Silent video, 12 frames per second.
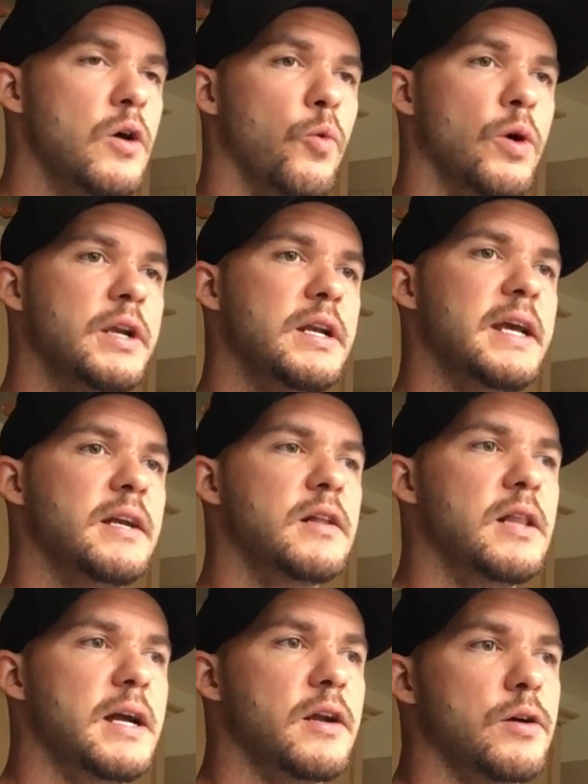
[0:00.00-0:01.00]
wouldn't
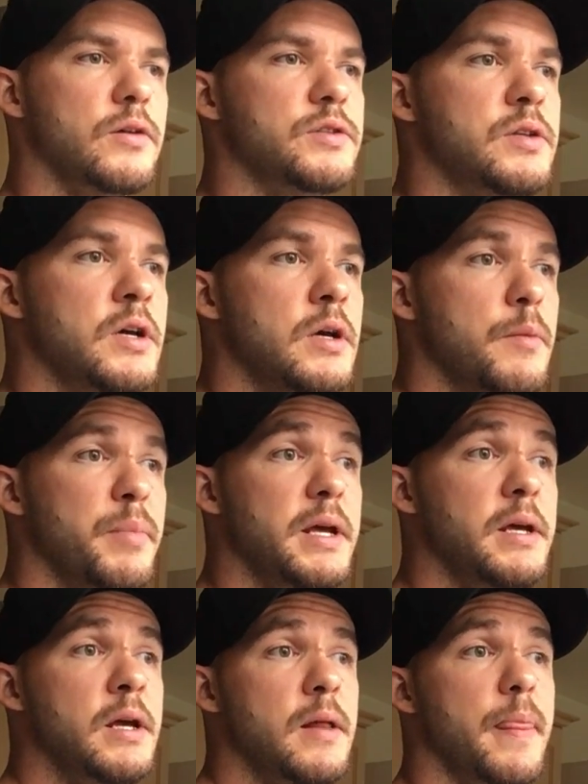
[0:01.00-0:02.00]
incline curls be